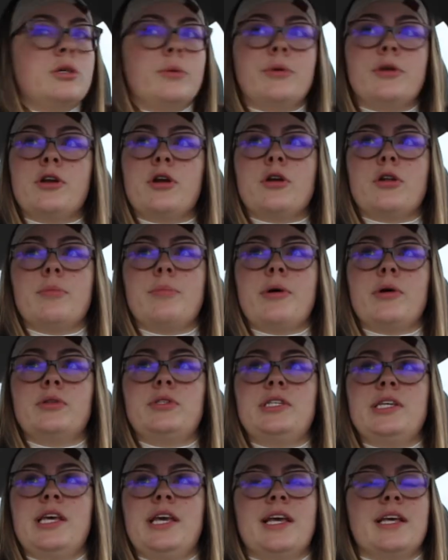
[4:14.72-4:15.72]
so I'm gonna go to the
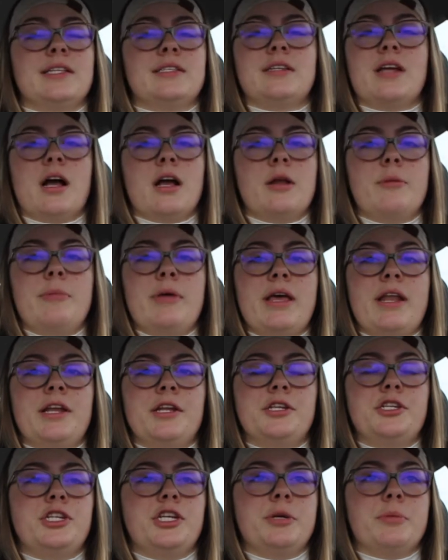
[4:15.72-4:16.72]
boutique. It's not gonna be
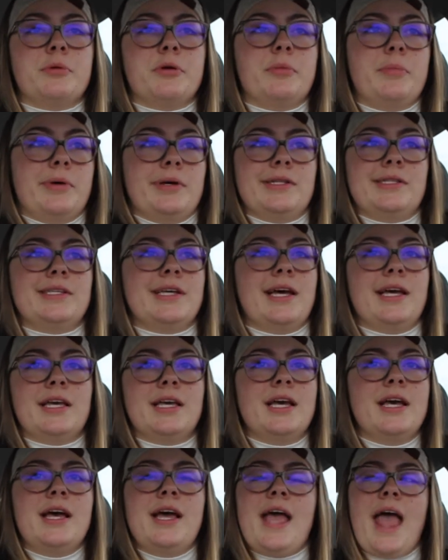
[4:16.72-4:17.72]
any cheaper, but it's like,
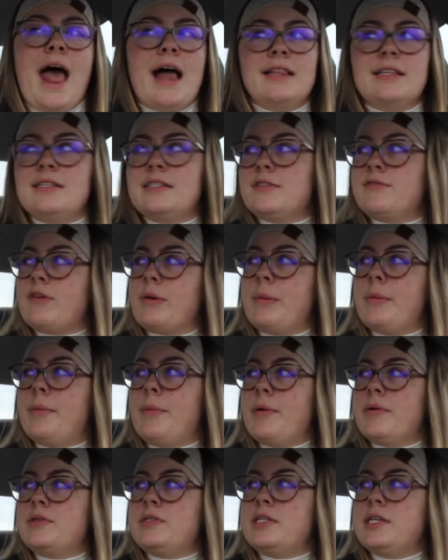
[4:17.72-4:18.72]
at least it's from a
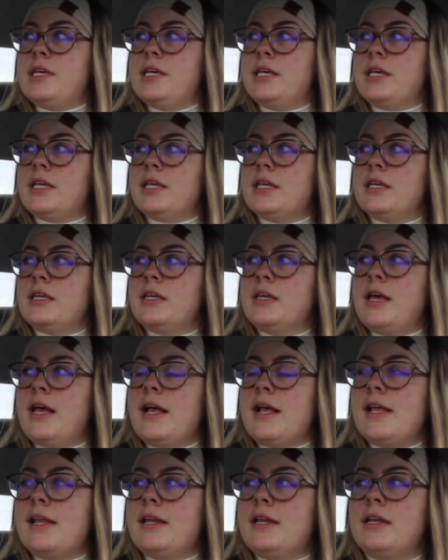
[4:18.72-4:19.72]
boutique,
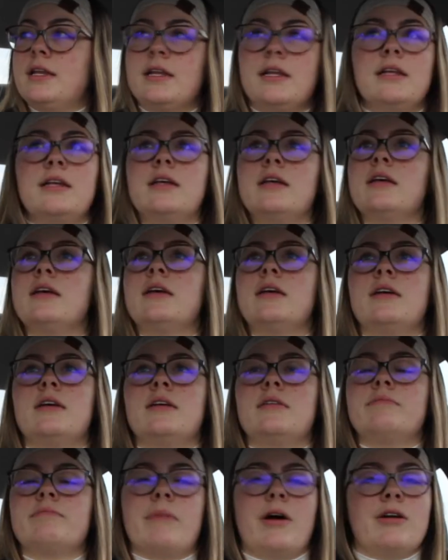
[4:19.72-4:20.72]
and
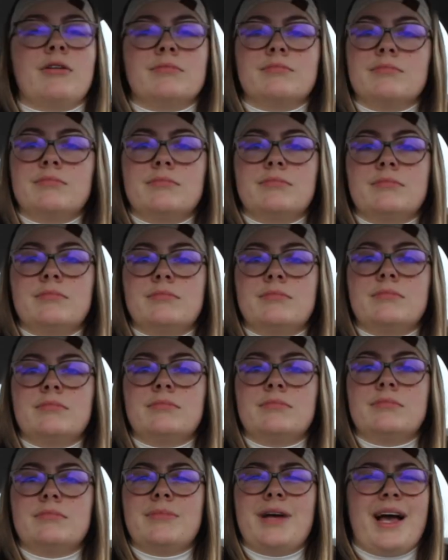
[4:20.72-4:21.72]
I um, don't
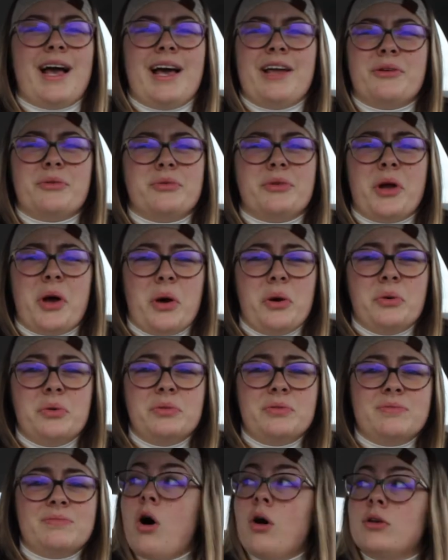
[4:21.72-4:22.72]
I don't
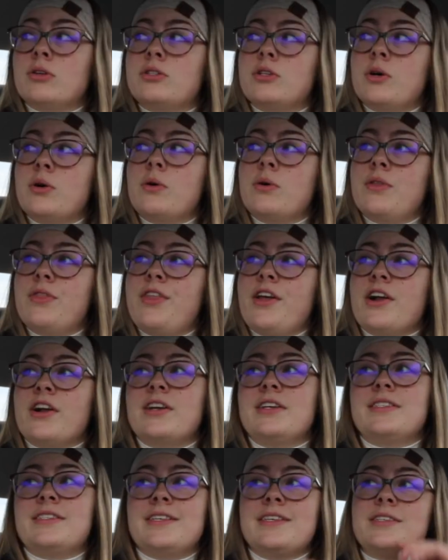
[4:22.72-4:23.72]
know. Also, there
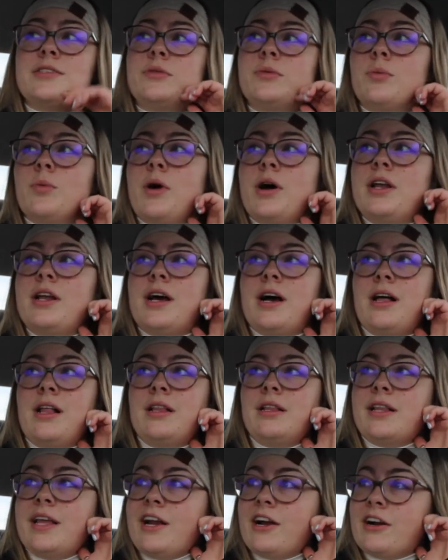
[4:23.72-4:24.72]
is this one
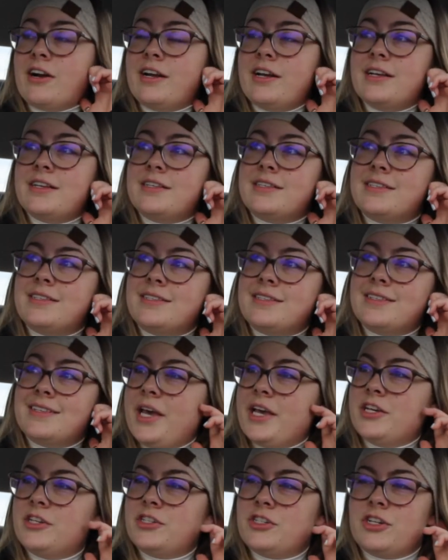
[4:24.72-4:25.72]
hilarious
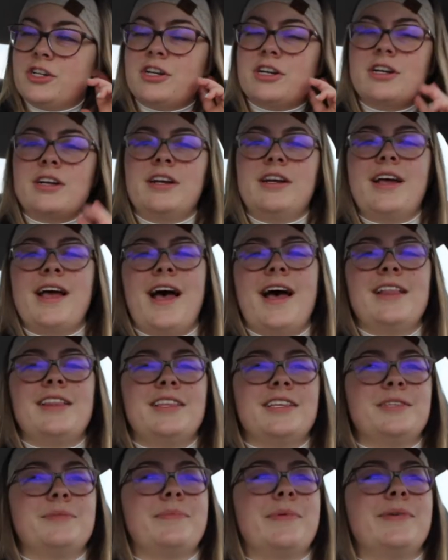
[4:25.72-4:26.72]
picture at
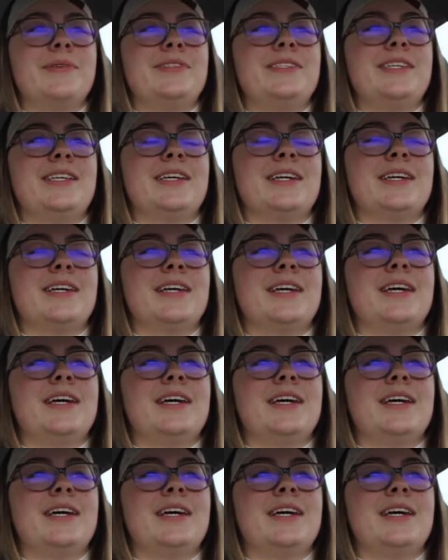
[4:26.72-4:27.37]
this boutique